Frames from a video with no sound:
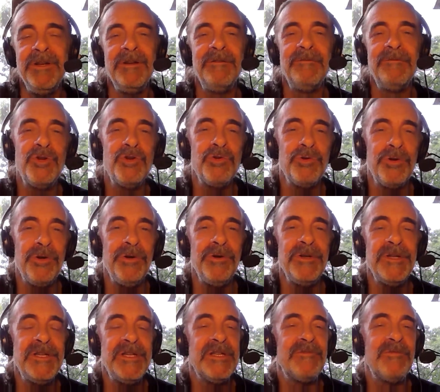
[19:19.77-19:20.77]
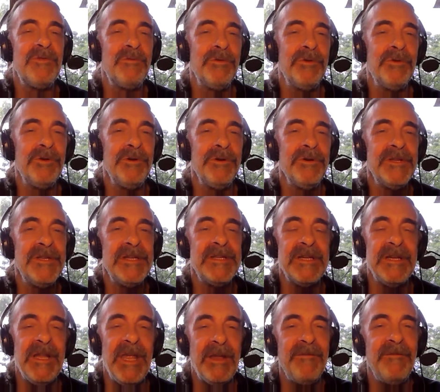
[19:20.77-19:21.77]
virtual currencies for real currencies
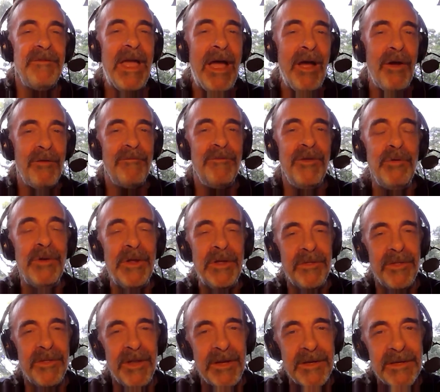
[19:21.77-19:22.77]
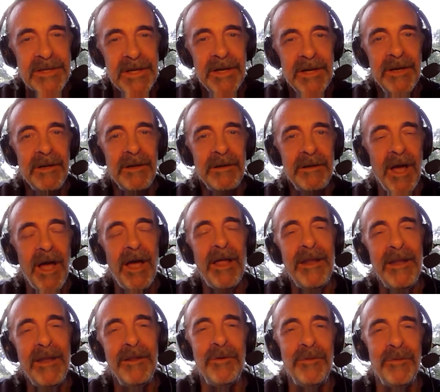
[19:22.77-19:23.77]
and like viewing things not
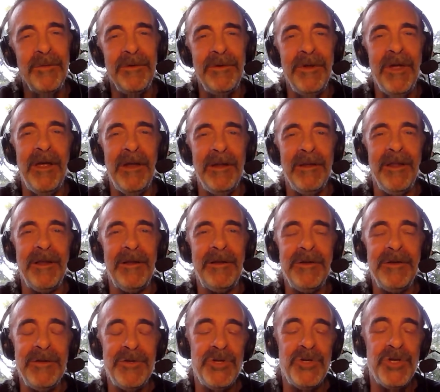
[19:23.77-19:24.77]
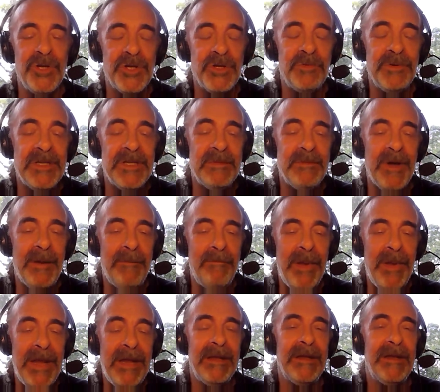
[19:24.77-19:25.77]
like just what's in my
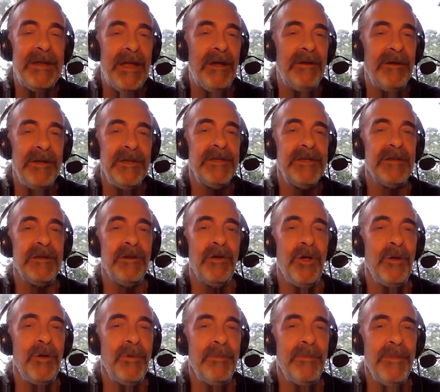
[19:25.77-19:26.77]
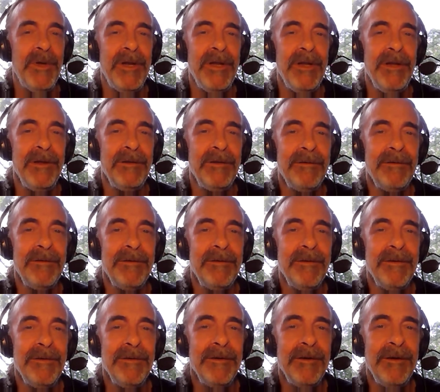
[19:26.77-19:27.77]
bank account isn't all my money.
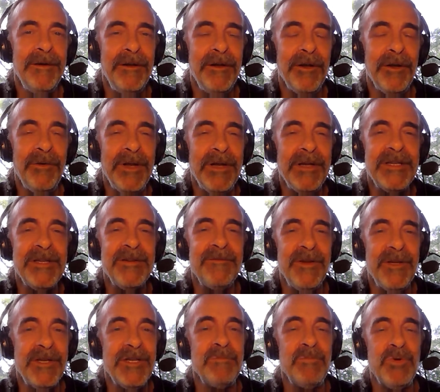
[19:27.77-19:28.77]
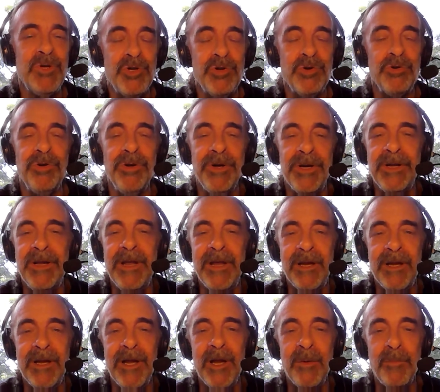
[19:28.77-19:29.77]
Yeah. You know, and it's a mature
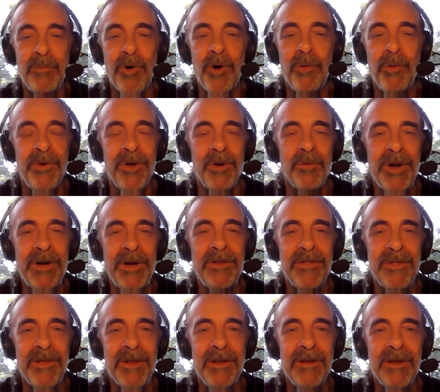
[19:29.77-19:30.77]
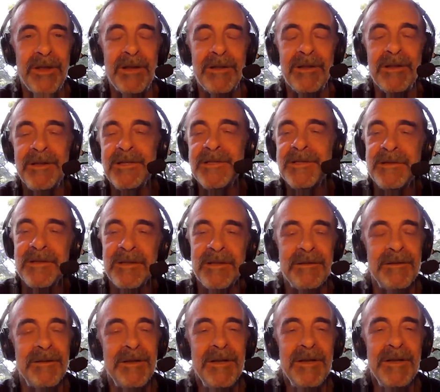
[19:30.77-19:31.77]
and appropriate way to think. And let's,
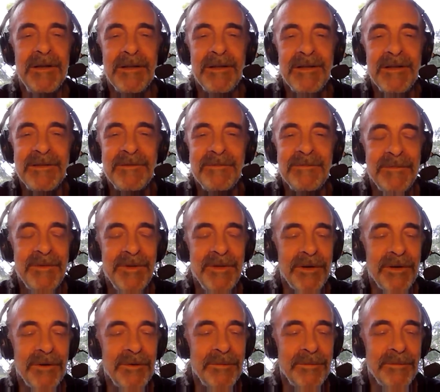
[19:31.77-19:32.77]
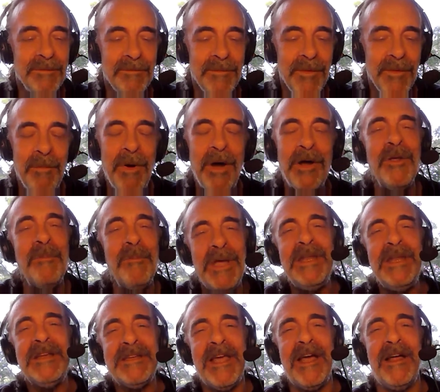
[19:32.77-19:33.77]
you know, among the
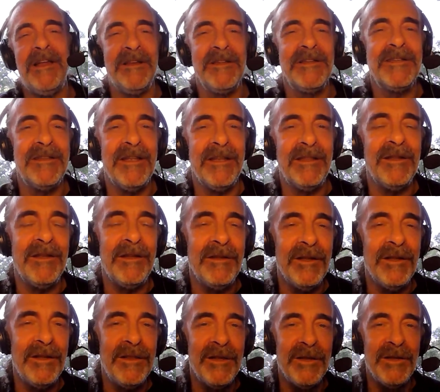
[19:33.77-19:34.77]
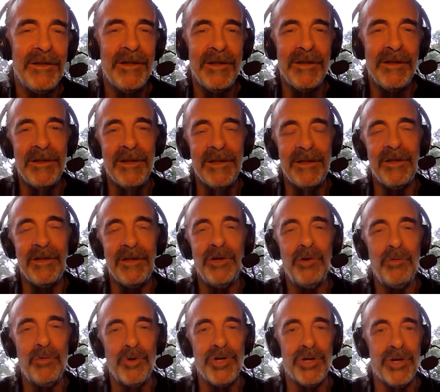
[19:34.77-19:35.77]
many talents that the
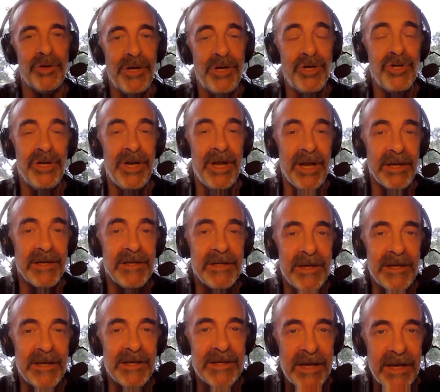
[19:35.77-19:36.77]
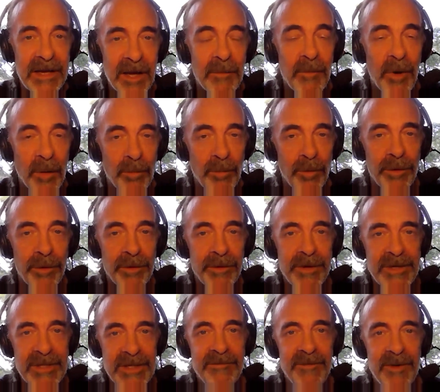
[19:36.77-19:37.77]
newer generation has as they come on board
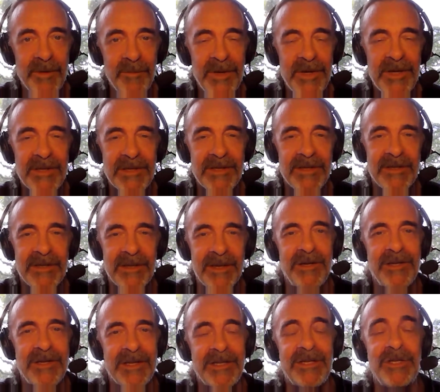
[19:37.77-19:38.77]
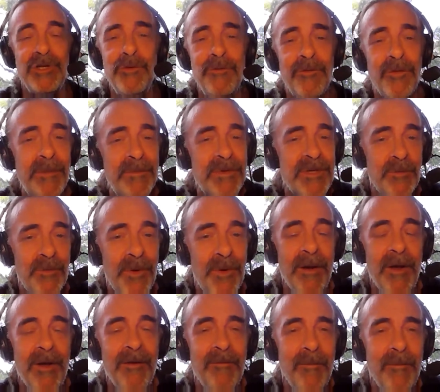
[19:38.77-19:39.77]
as MVPs is, like I say, it's new frames
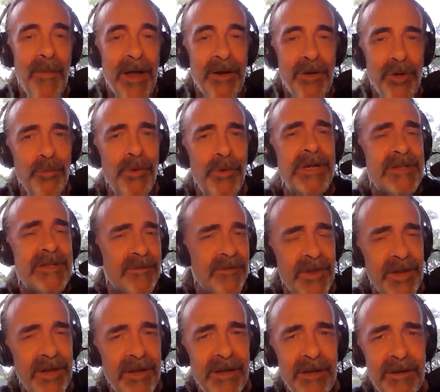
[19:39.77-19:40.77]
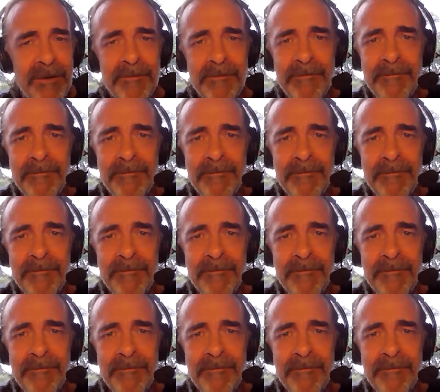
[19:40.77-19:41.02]
of mind, new ways of thinking.